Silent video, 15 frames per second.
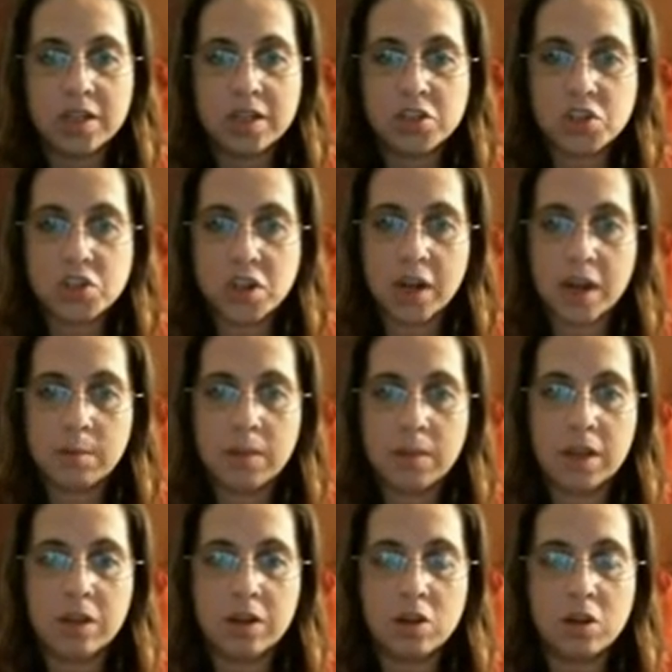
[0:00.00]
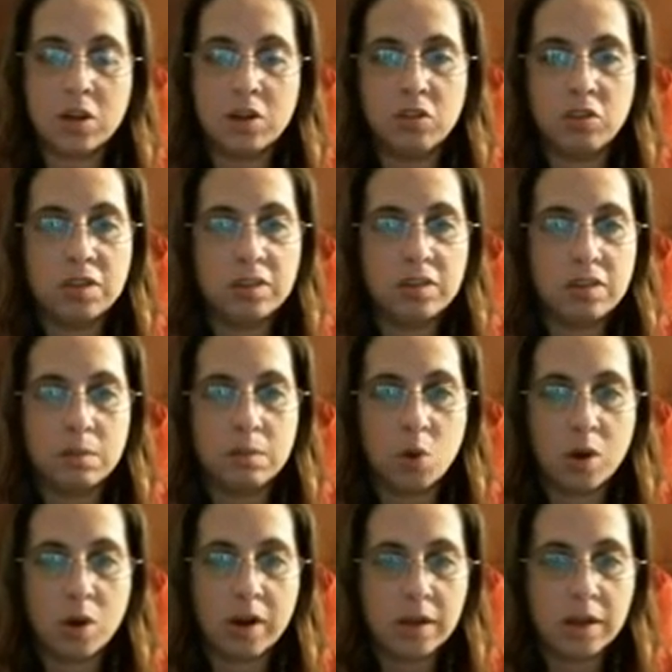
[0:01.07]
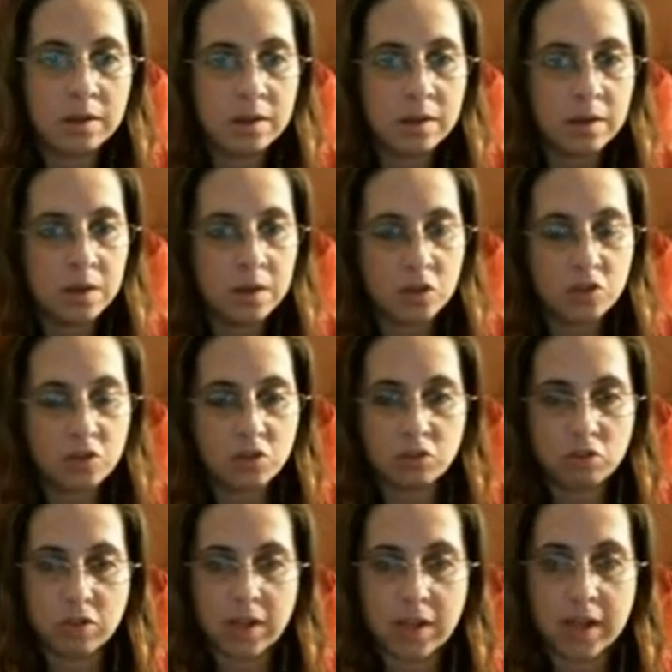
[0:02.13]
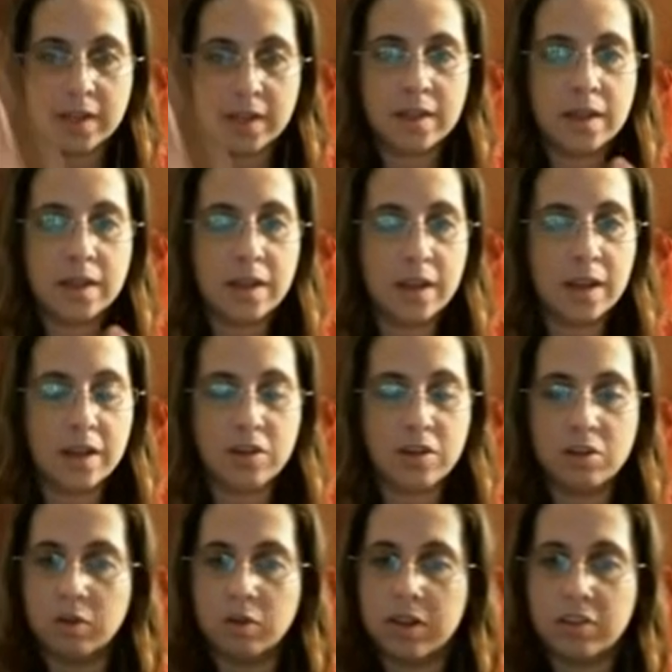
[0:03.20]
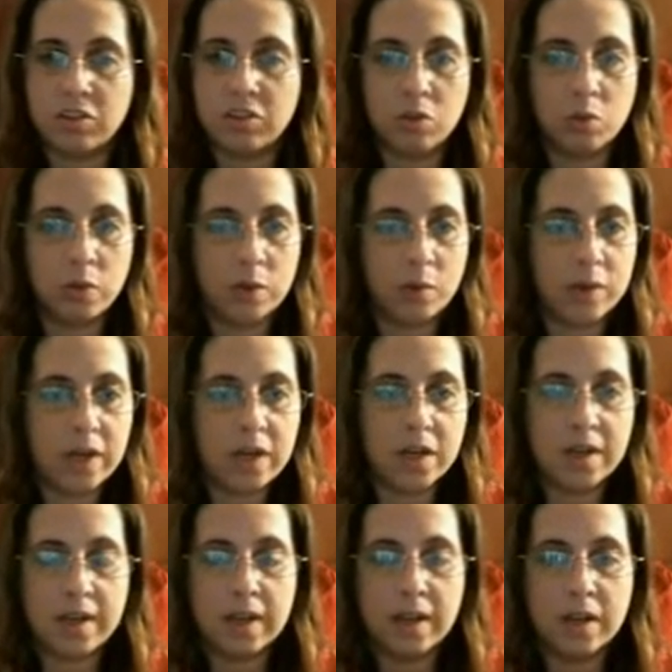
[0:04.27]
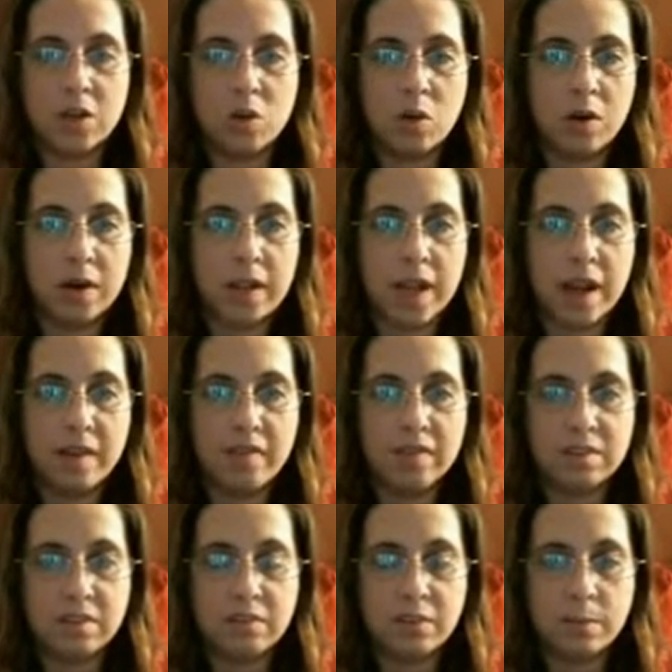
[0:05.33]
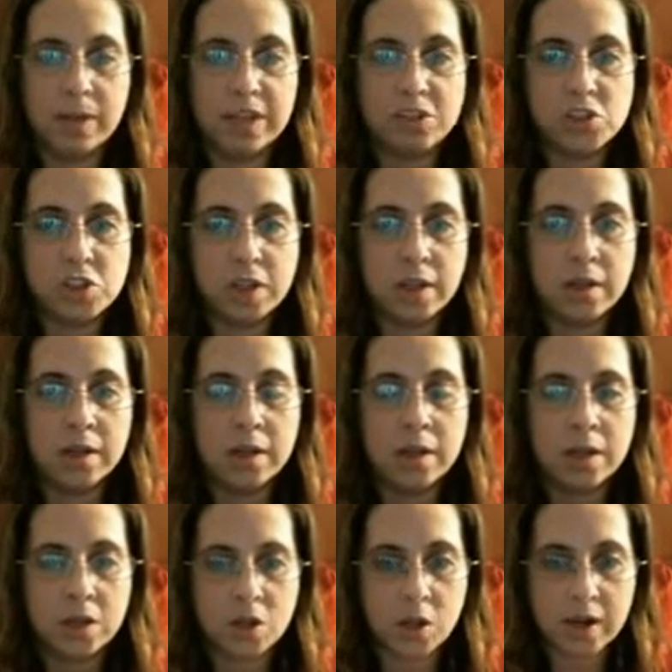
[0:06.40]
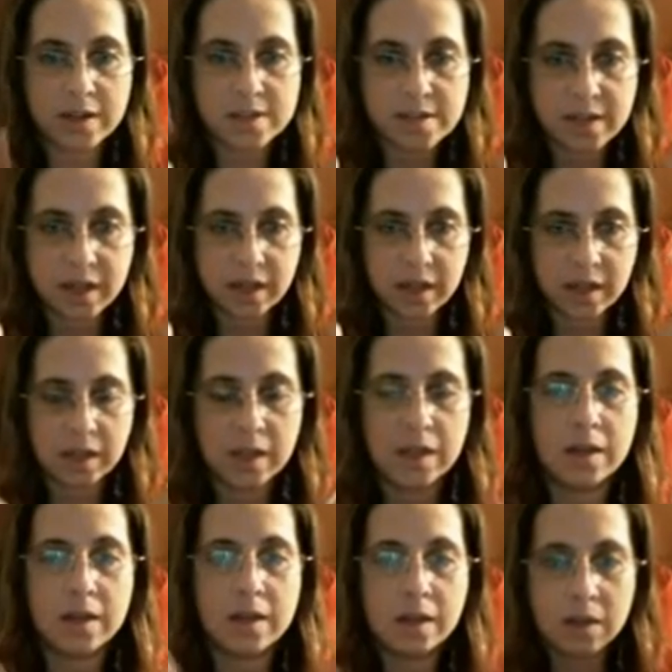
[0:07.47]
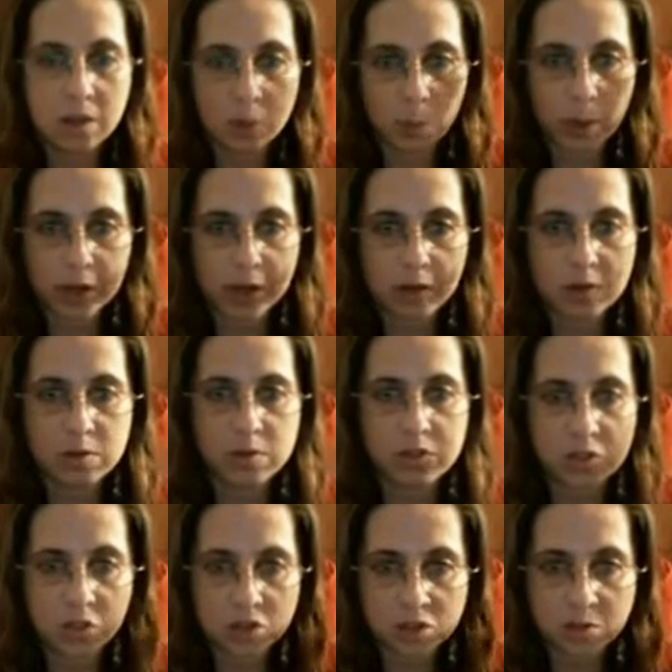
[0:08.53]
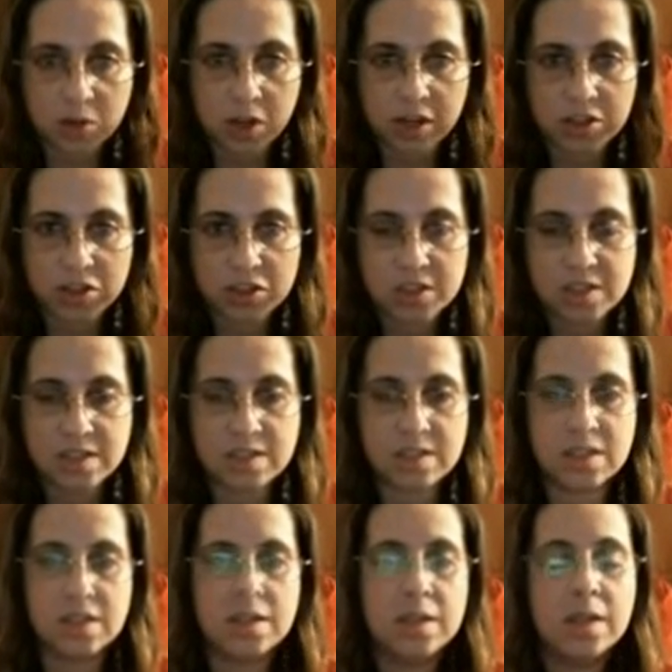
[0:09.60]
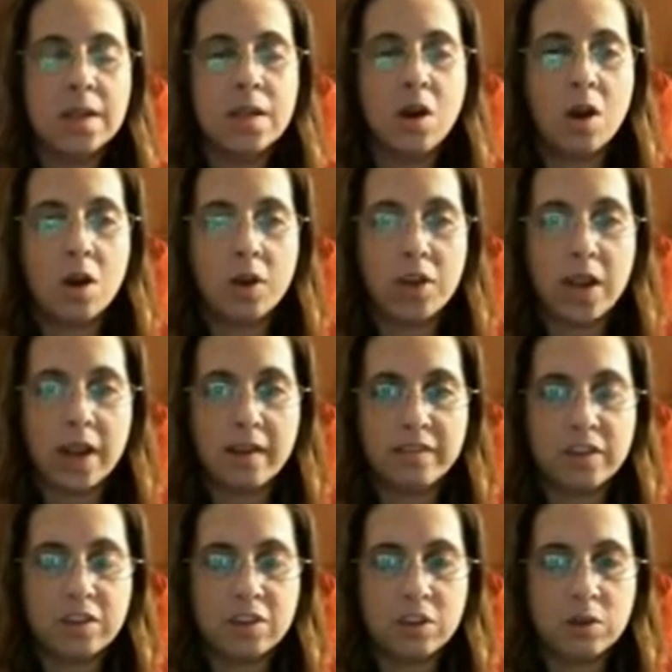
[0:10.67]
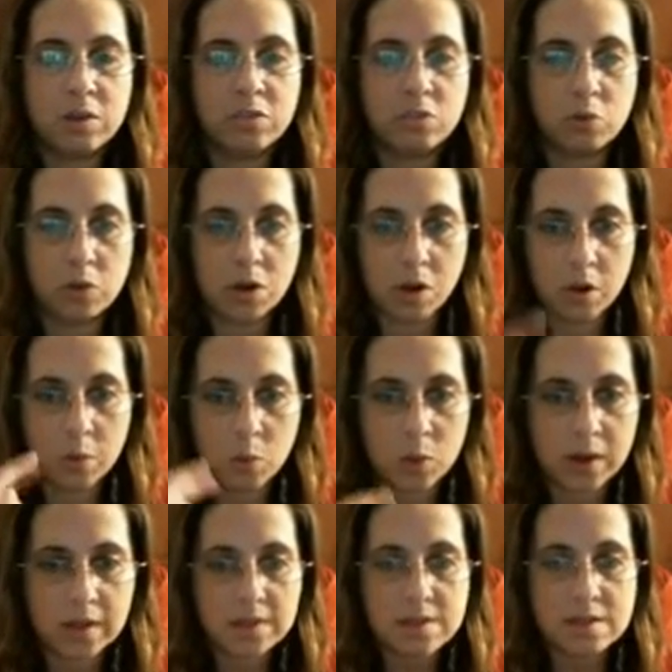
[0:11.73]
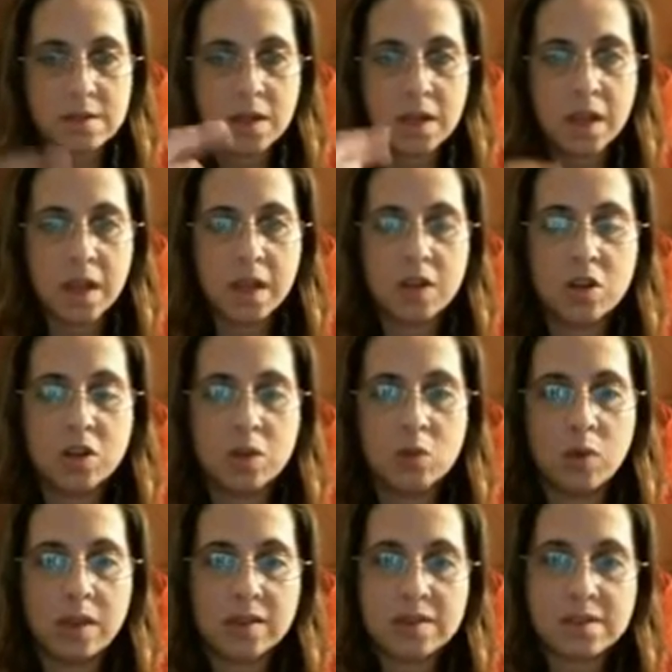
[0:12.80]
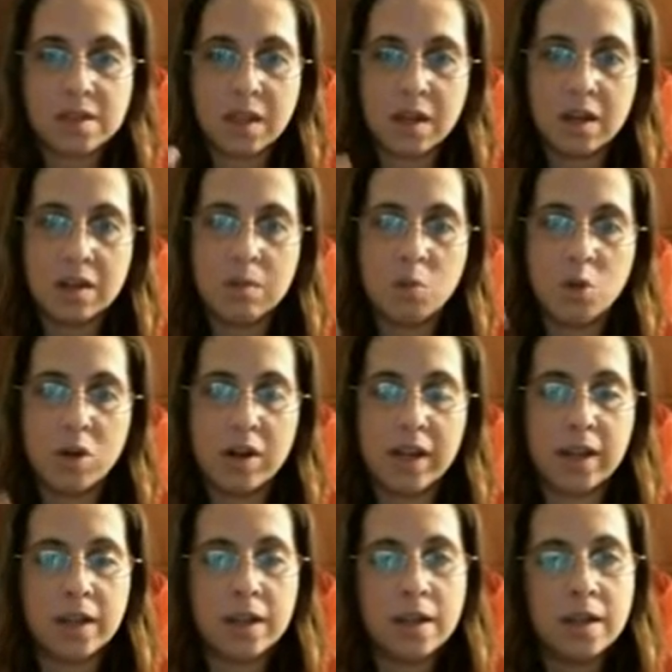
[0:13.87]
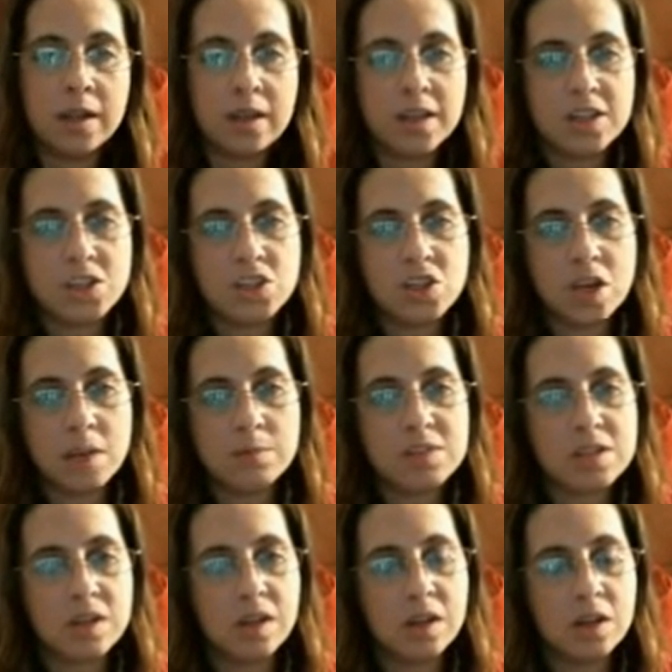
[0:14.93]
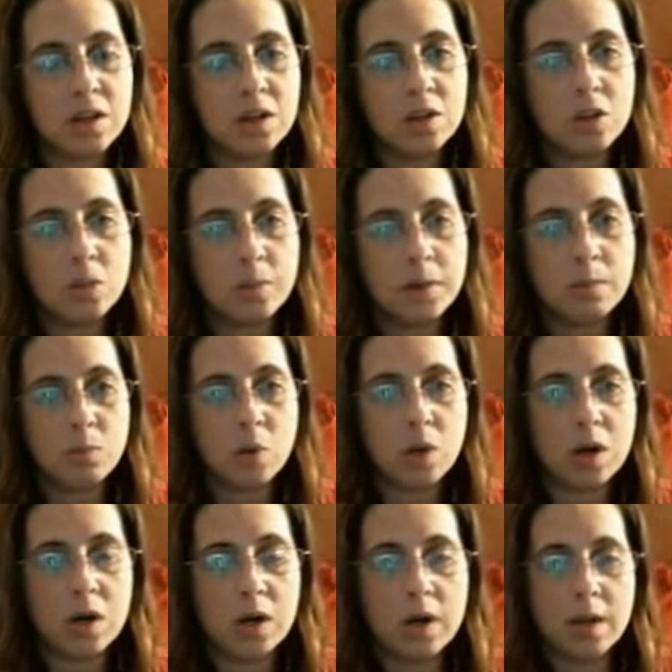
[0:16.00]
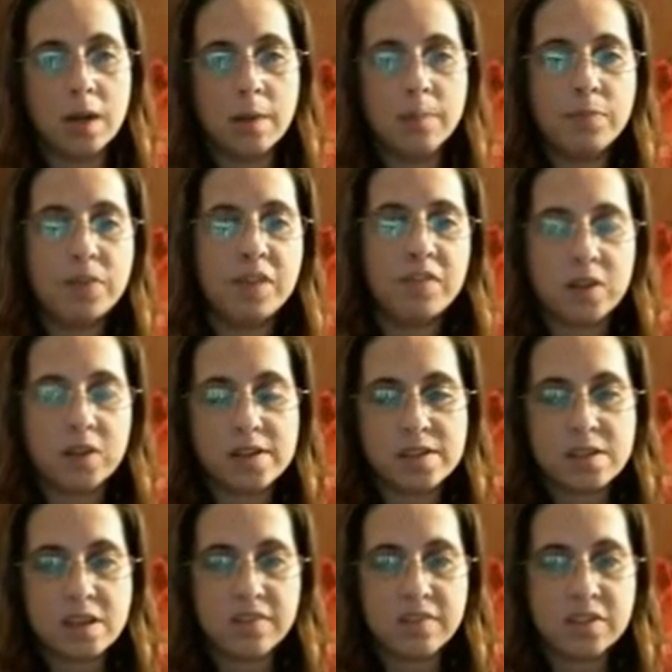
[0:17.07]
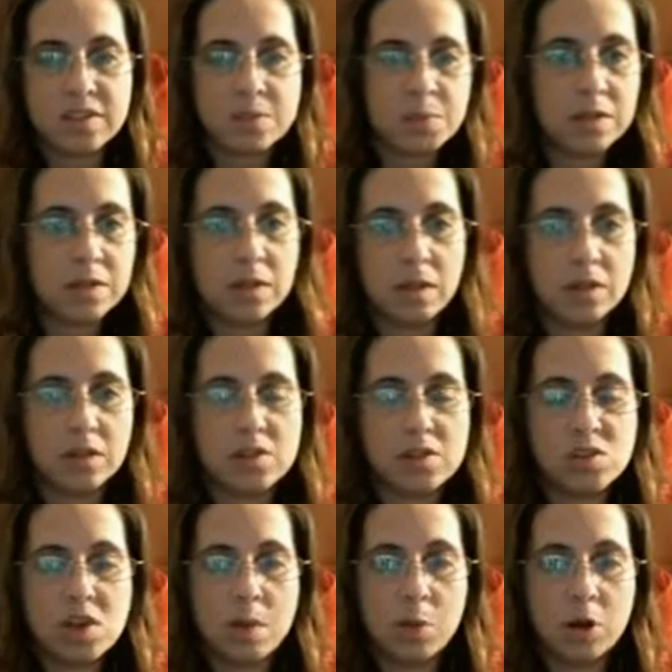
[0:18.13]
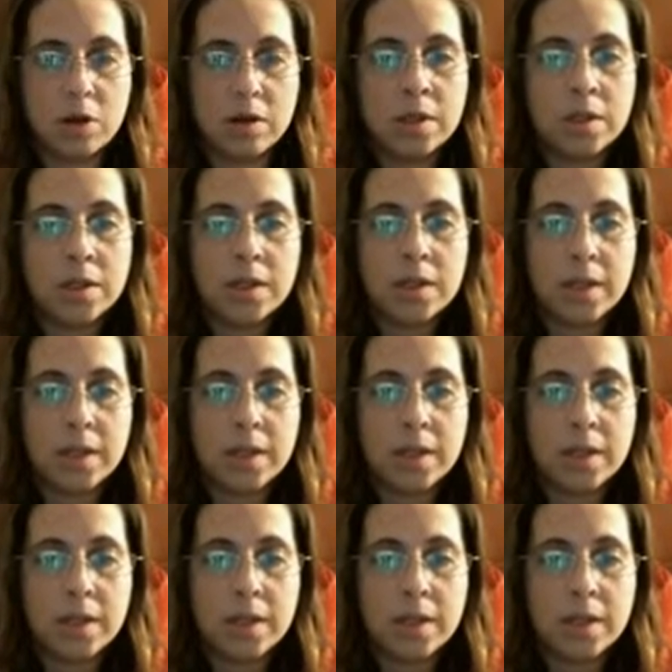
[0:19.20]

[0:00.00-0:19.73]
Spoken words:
each time, and you can do this in the morning. You just do the hand thing again. You don't need to reread it again. You already have this information. Your eyes take it in. Your brain knows. Your subconscious sees it. All you have to do is do it all at once. And you can run this again in the morning. Each time it's going to clear a little bit more. If there is stuff that's been a little stubborn,